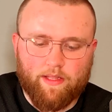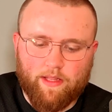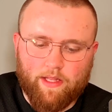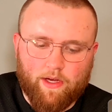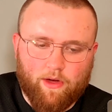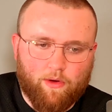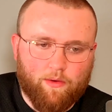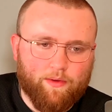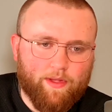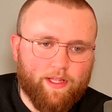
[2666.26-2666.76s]

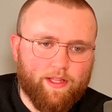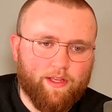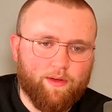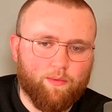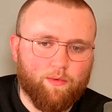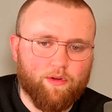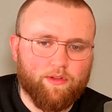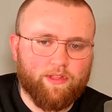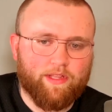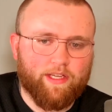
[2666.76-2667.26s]
No, and they
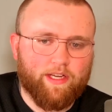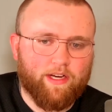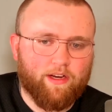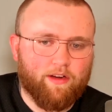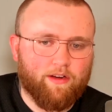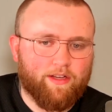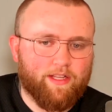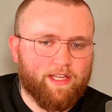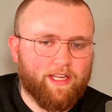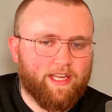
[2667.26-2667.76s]
weren't
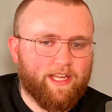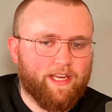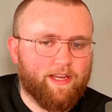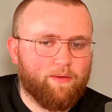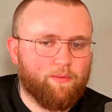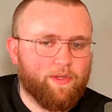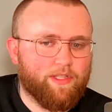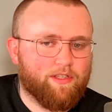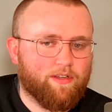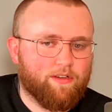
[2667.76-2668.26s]
there. And
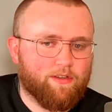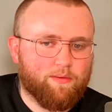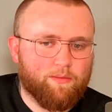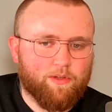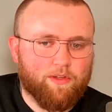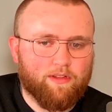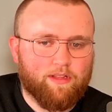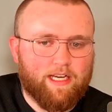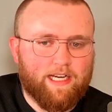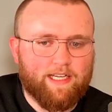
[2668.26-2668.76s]
again, we talked
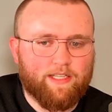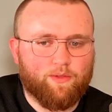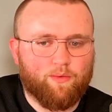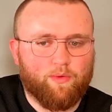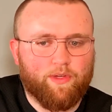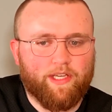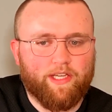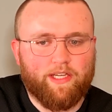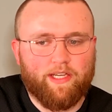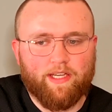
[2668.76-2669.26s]
about it last
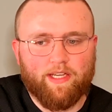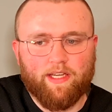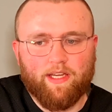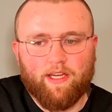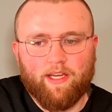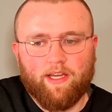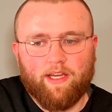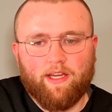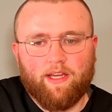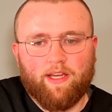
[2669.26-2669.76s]
week.
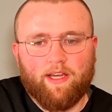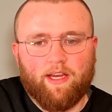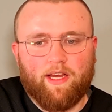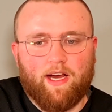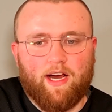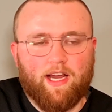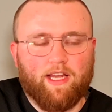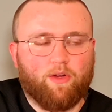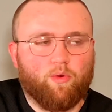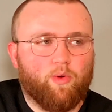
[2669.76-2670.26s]

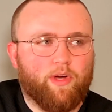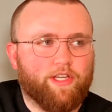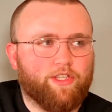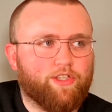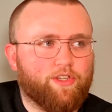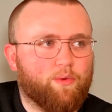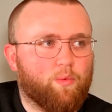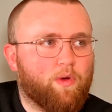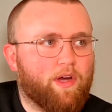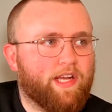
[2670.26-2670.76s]
I
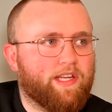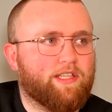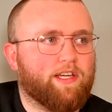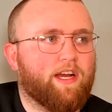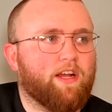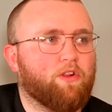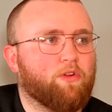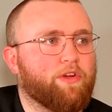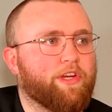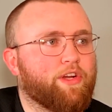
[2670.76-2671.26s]
question why
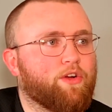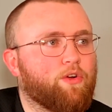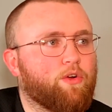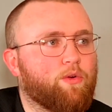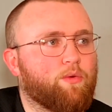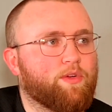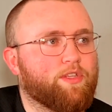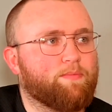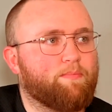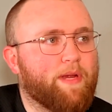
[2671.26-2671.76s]
Tyler Hero
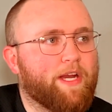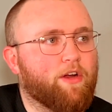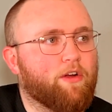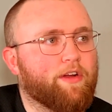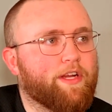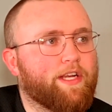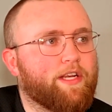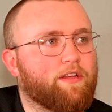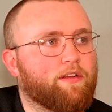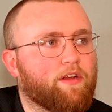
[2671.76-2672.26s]
was
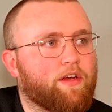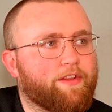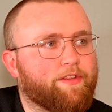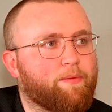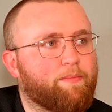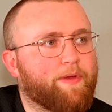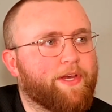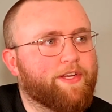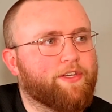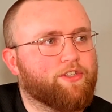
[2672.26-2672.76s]
buried on the
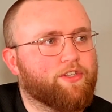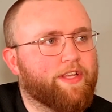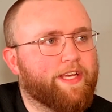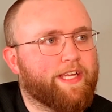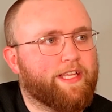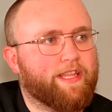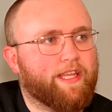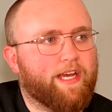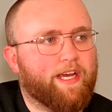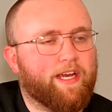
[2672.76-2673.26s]
bench
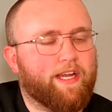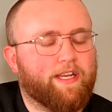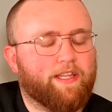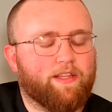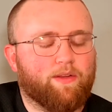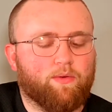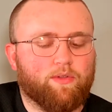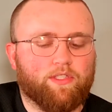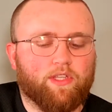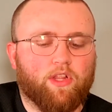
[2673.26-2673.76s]
like that.
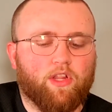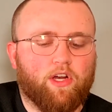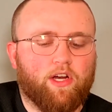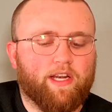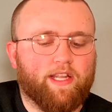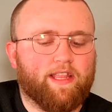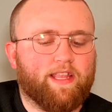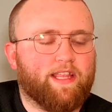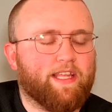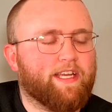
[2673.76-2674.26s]
There was a
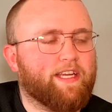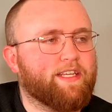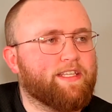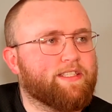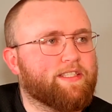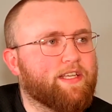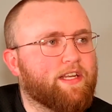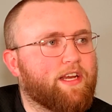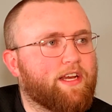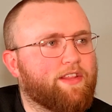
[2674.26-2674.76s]
lot of
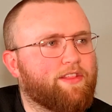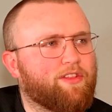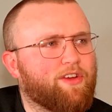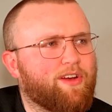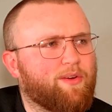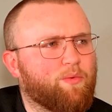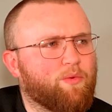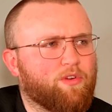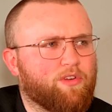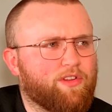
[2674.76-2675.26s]
things that I
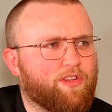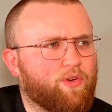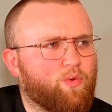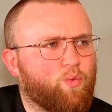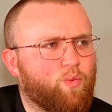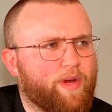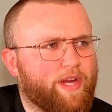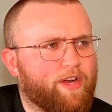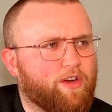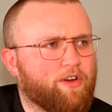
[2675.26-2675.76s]
thought were a little
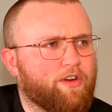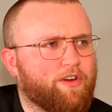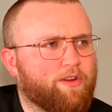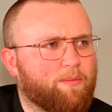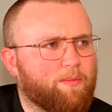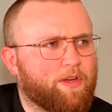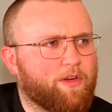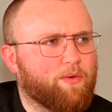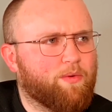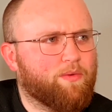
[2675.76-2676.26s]
weird
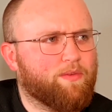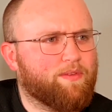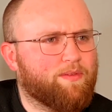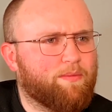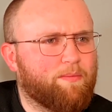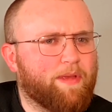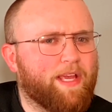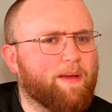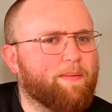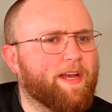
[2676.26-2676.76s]
about
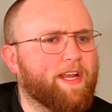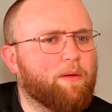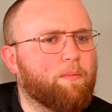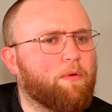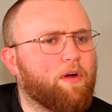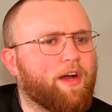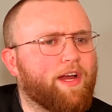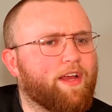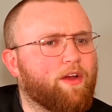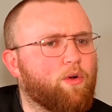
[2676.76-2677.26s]
Bam
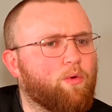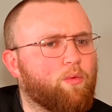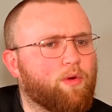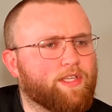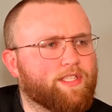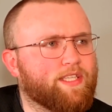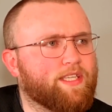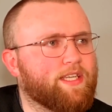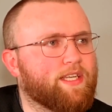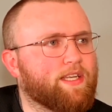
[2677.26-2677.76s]
Adebayo.
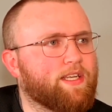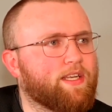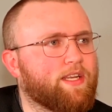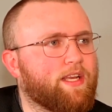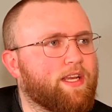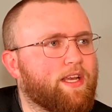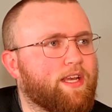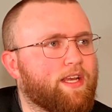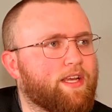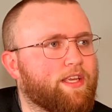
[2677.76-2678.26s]
Wasn't,
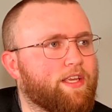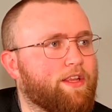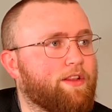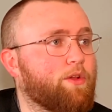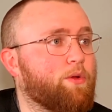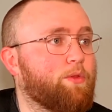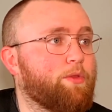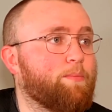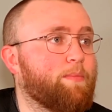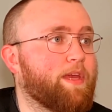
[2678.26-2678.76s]

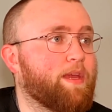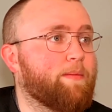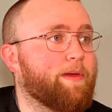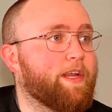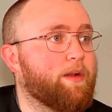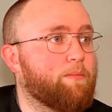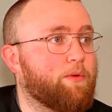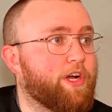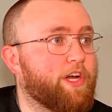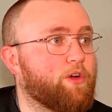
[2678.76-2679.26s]
the Bam
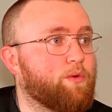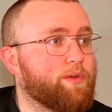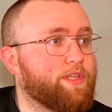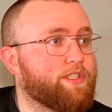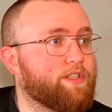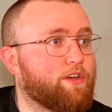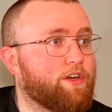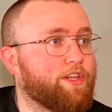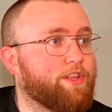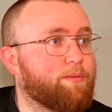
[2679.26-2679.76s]
Adebayo we
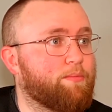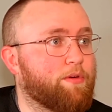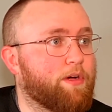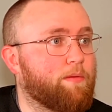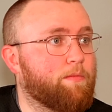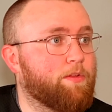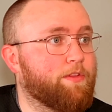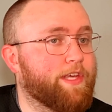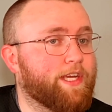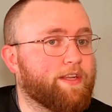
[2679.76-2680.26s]
saw in the
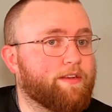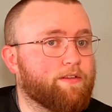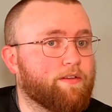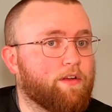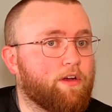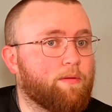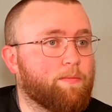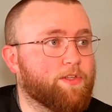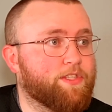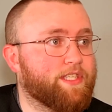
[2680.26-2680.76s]
bubble that
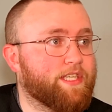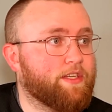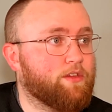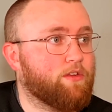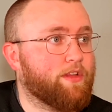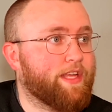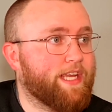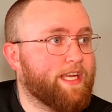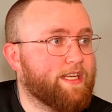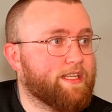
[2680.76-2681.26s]
almost
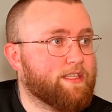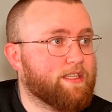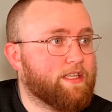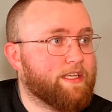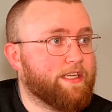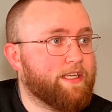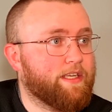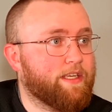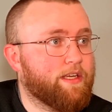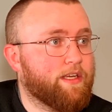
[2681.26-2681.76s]
single-handedly